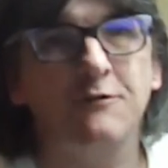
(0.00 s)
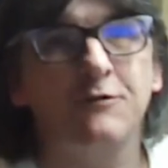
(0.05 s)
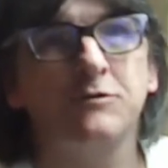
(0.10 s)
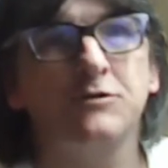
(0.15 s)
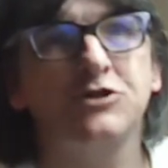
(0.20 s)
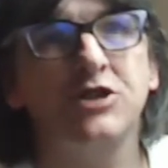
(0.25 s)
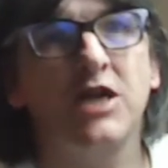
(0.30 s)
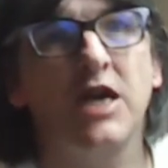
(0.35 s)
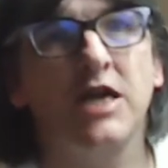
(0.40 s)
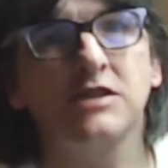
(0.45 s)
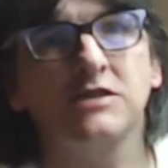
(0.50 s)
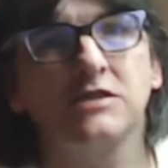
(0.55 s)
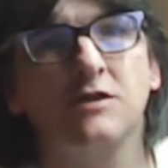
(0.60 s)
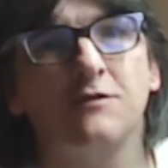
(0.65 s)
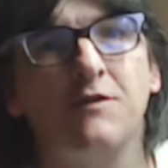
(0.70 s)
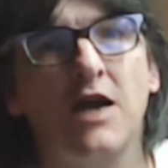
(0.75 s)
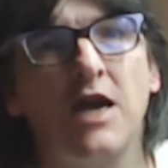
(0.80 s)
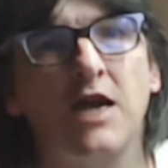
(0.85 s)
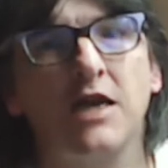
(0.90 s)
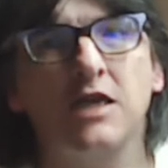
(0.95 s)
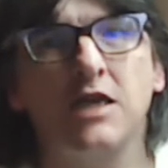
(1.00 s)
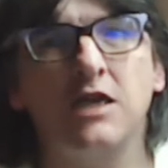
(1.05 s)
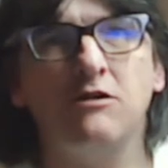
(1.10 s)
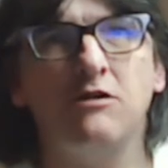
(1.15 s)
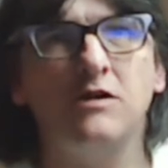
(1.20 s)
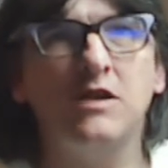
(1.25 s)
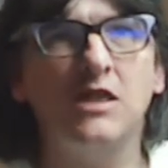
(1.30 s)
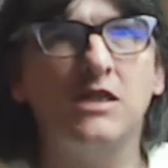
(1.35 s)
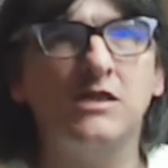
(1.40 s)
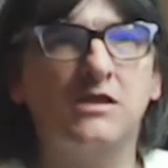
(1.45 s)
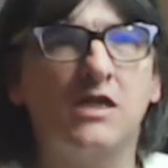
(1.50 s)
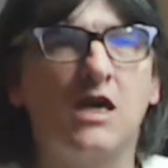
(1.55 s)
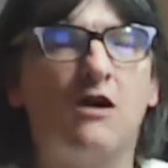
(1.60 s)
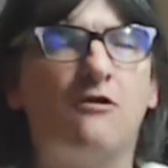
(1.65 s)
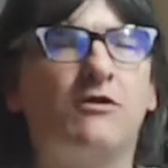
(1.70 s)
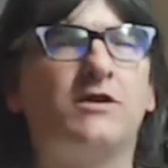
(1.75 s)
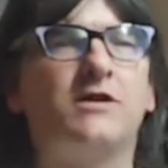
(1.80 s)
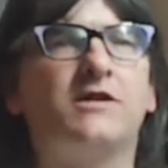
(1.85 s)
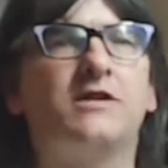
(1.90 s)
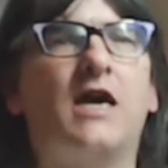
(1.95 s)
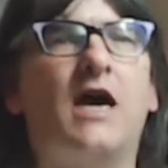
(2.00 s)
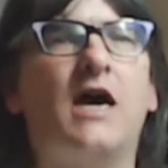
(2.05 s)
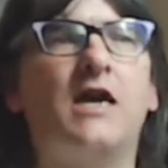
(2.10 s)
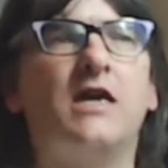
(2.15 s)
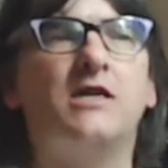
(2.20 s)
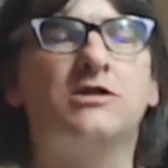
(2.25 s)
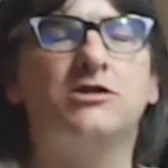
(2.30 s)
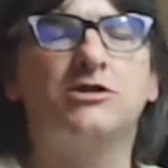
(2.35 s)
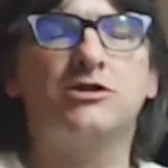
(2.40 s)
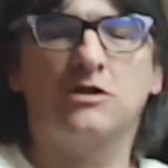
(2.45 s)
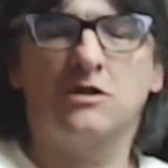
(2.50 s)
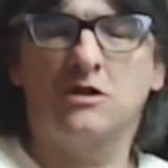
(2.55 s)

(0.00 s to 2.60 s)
from Czechoslovakia in this current age,